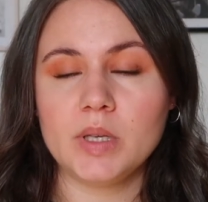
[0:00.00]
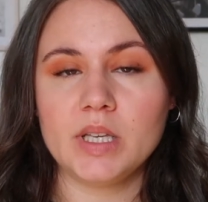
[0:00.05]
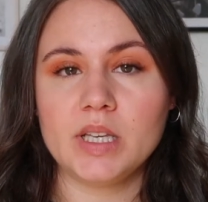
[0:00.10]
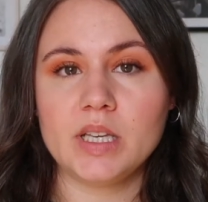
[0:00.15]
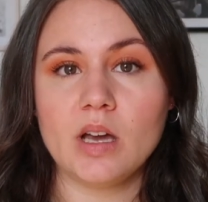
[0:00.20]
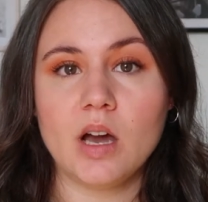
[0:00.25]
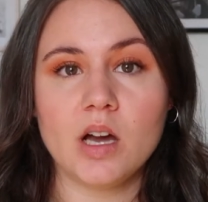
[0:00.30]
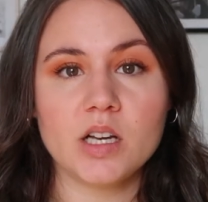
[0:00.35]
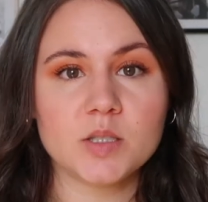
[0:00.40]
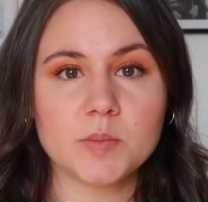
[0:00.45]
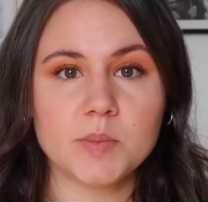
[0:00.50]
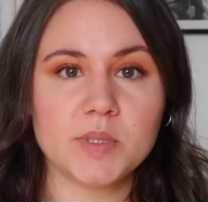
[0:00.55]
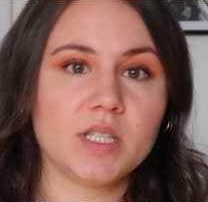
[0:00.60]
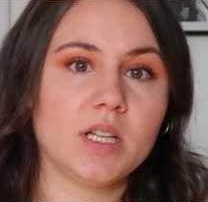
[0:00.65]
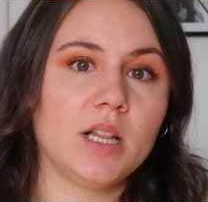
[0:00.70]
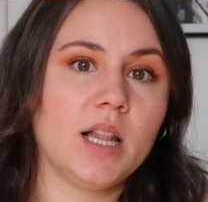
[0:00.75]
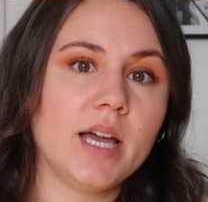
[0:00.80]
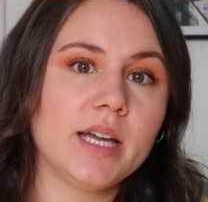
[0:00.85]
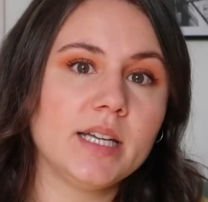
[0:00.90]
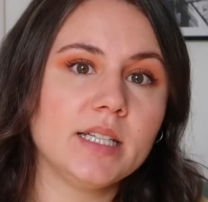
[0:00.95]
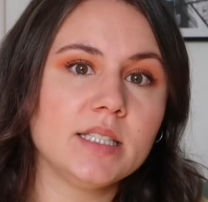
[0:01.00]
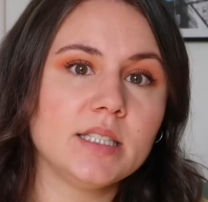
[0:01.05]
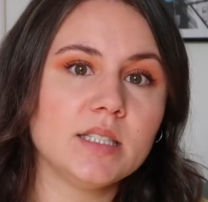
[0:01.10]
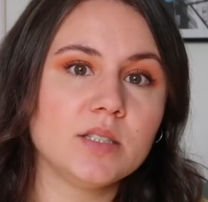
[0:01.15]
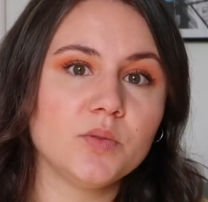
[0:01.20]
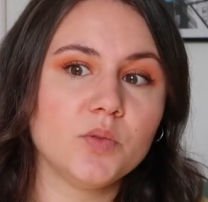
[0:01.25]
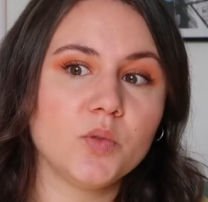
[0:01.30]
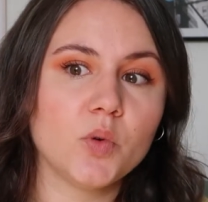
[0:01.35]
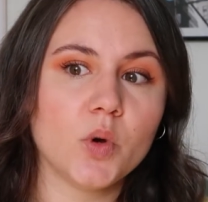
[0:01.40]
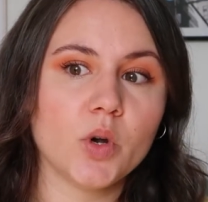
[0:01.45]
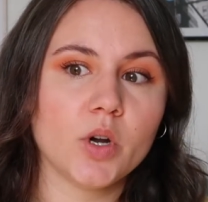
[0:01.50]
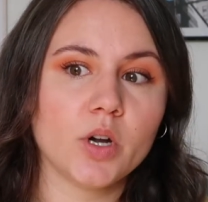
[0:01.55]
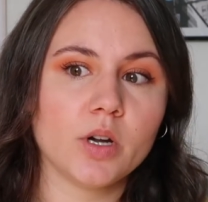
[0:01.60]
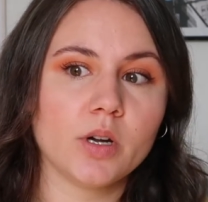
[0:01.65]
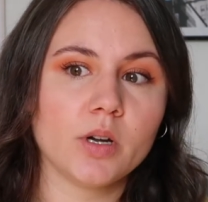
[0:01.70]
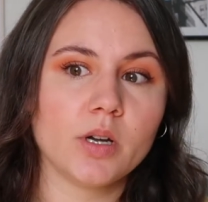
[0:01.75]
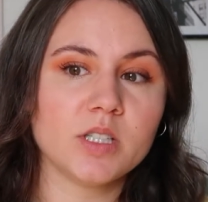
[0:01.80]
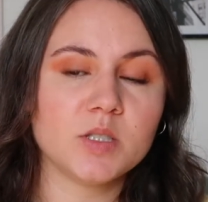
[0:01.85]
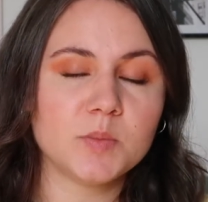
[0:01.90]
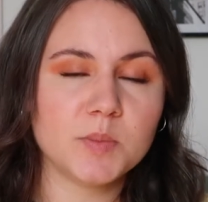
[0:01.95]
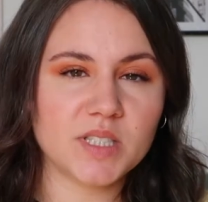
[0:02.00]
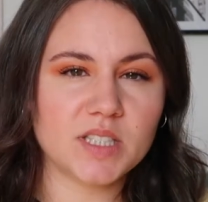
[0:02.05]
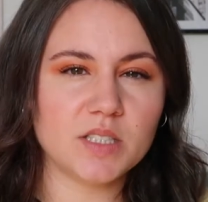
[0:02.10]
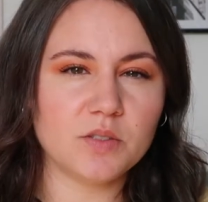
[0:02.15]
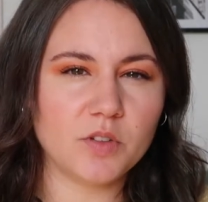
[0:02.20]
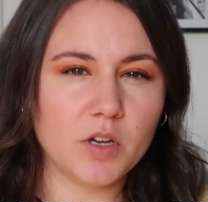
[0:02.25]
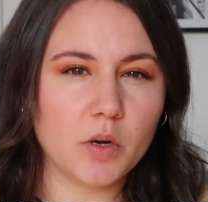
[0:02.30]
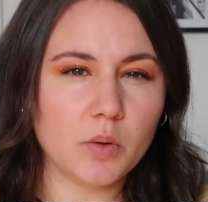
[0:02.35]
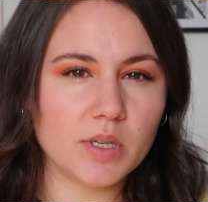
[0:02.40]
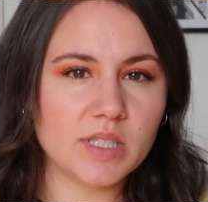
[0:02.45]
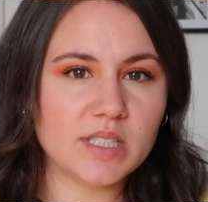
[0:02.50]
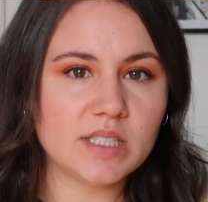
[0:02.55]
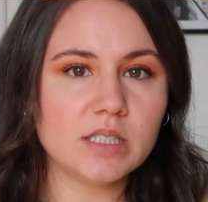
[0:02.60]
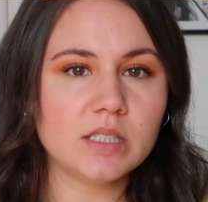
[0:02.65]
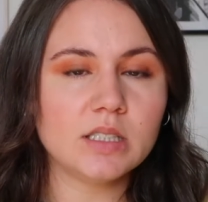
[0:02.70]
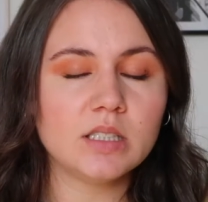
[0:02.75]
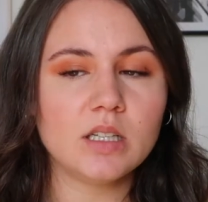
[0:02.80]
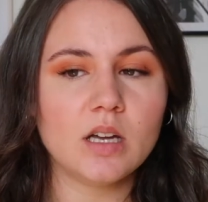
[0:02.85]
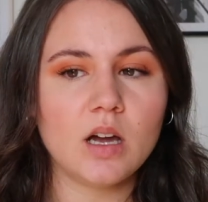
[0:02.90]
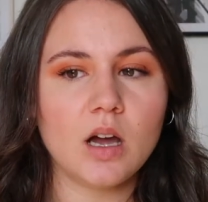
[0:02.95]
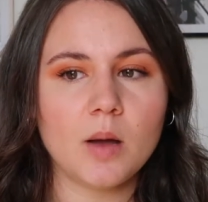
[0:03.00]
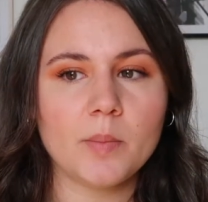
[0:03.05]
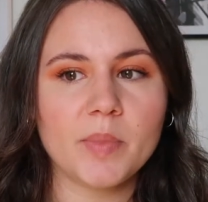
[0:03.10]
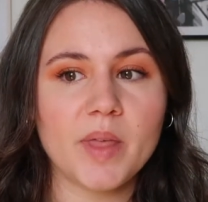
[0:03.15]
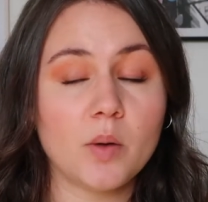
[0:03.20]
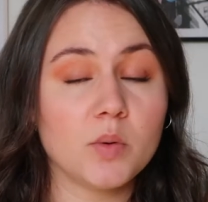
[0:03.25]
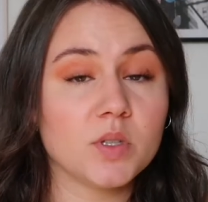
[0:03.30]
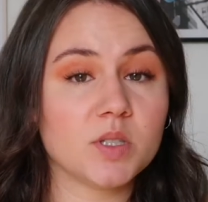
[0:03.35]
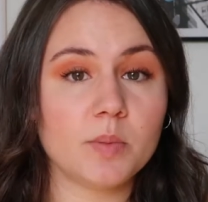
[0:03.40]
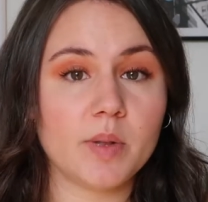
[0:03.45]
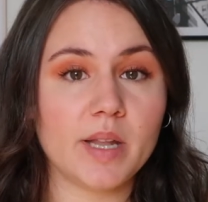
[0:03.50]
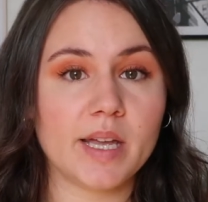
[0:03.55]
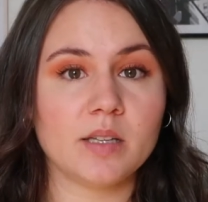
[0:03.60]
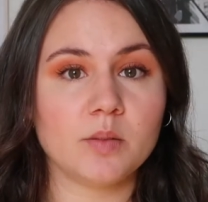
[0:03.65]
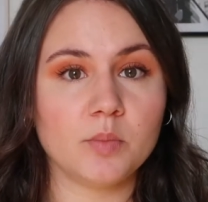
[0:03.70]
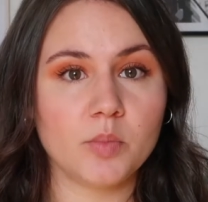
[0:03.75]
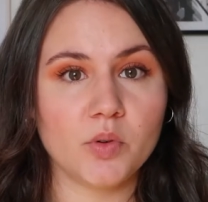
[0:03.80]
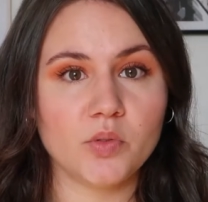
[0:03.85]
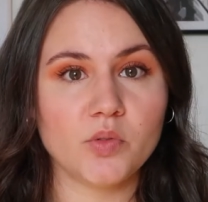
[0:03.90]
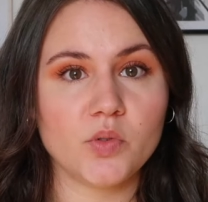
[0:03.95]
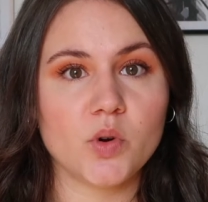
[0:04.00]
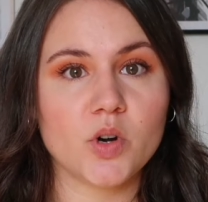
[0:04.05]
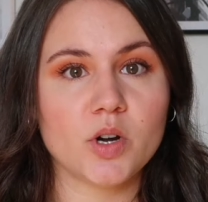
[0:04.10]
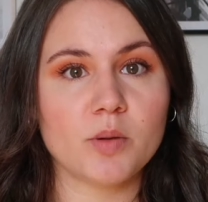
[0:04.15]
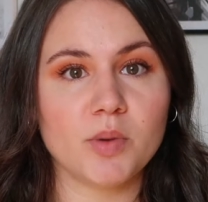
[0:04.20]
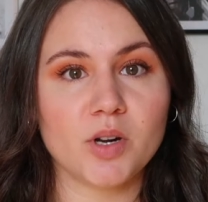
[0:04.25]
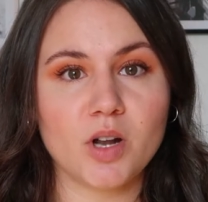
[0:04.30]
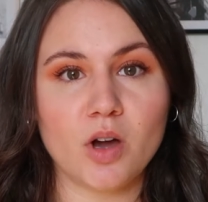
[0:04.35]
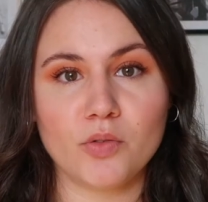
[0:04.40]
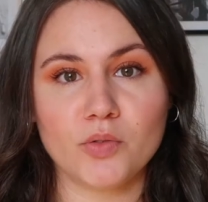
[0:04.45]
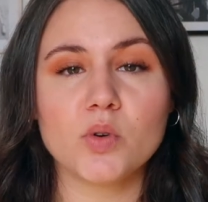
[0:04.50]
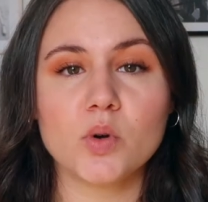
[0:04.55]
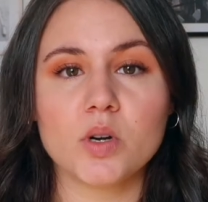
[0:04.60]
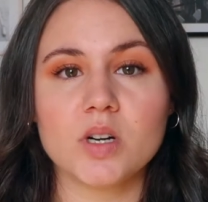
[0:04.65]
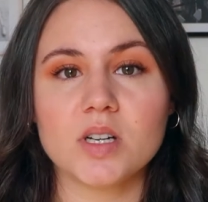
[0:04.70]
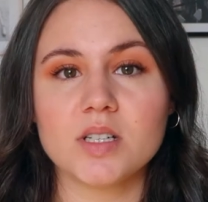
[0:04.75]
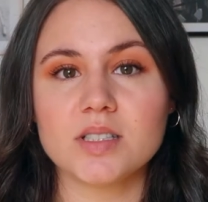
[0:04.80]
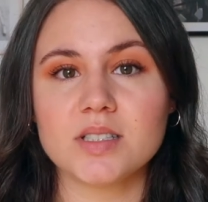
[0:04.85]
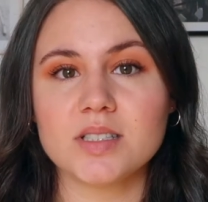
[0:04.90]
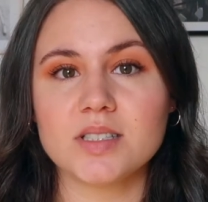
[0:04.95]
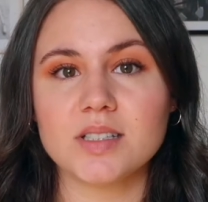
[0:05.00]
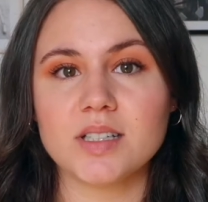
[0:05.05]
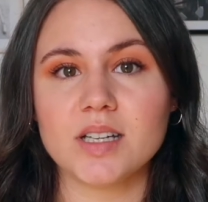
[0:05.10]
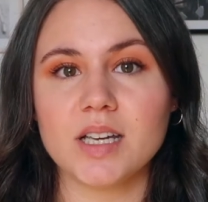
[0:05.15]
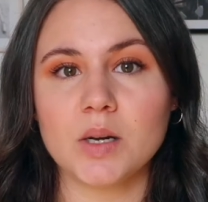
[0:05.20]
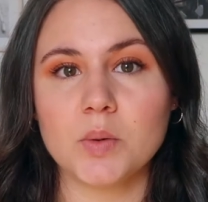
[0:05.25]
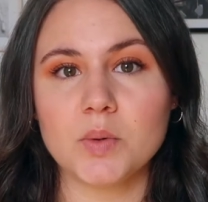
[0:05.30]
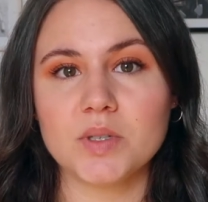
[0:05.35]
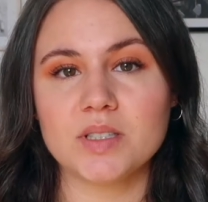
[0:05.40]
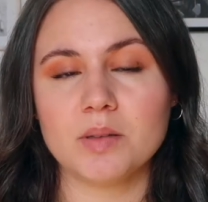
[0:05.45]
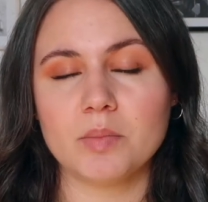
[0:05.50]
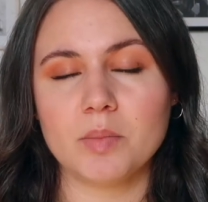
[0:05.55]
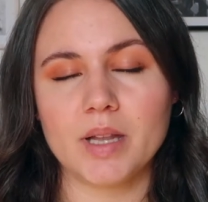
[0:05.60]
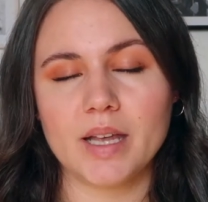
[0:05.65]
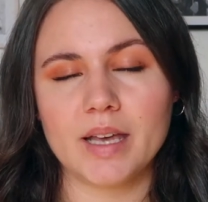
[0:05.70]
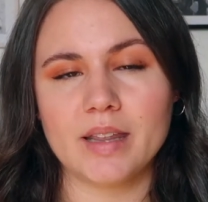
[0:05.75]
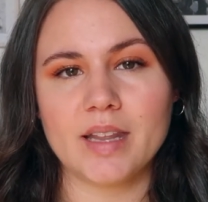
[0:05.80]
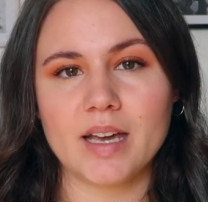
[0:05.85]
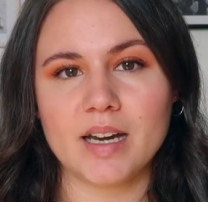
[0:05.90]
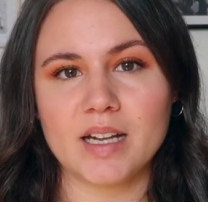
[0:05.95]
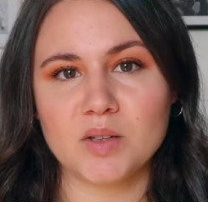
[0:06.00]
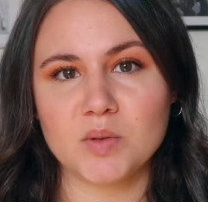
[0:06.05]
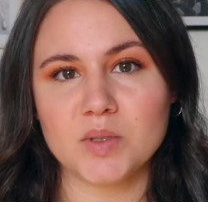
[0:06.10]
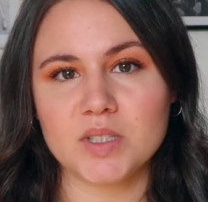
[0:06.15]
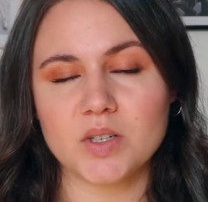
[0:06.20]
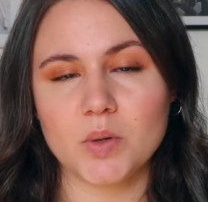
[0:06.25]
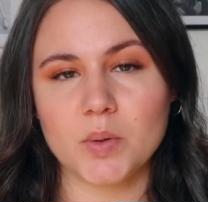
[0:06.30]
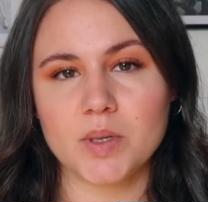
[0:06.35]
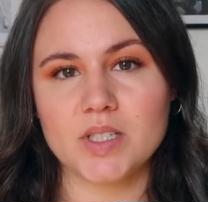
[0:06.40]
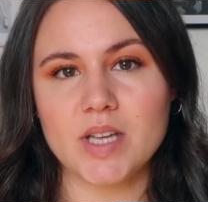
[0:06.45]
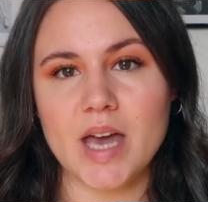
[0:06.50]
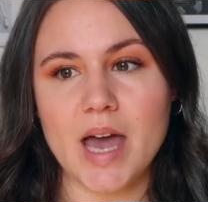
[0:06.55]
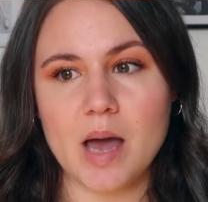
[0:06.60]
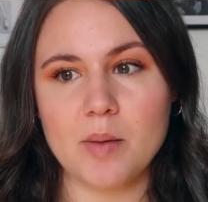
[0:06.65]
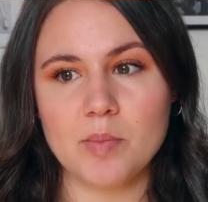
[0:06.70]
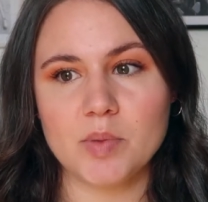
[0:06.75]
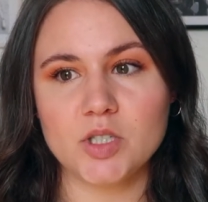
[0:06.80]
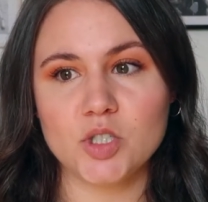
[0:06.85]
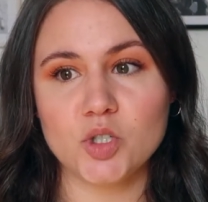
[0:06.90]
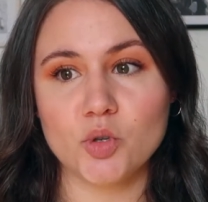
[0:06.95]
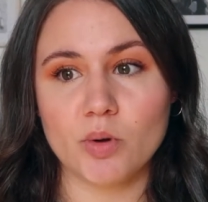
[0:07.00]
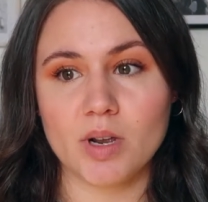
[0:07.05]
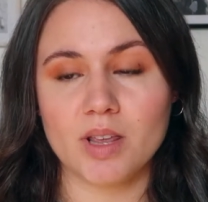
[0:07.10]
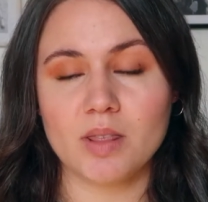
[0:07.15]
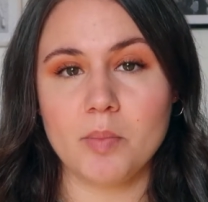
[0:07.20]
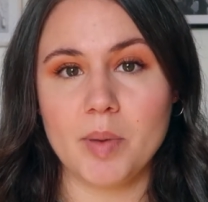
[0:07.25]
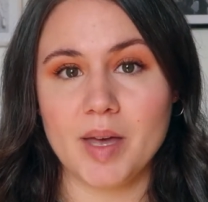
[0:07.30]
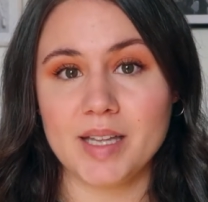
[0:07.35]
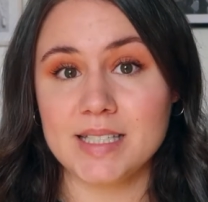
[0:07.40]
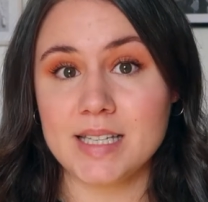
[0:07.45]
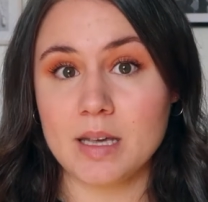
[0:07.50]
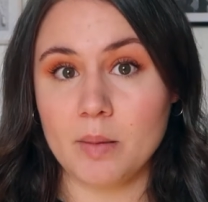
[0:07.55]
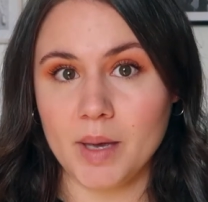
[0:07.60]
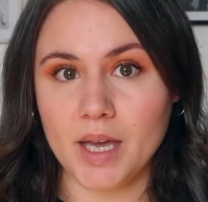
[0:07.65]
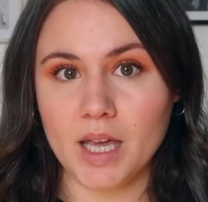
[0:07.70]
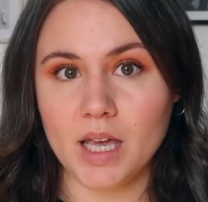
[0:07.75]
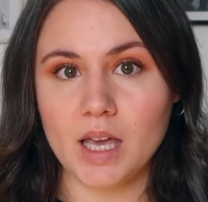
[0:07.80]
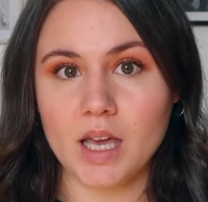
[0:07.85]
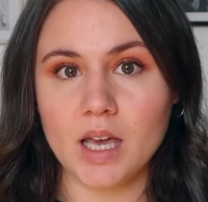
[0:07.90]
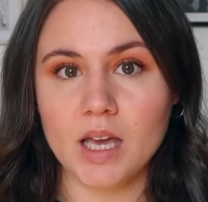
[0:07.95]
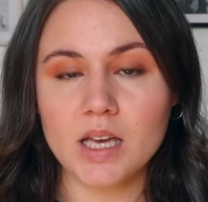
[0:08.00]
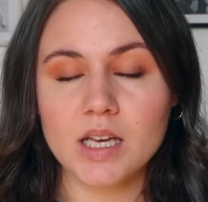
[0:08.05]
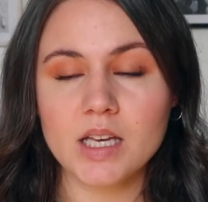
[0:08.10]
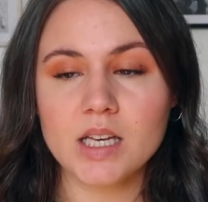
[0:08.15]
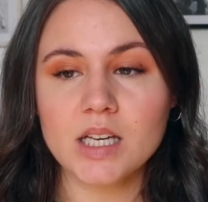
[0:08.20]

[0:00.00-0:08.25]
be hospitalized for a specific reason that was planned before, but of course it wasn't planned that it was going to happen during the pandemic,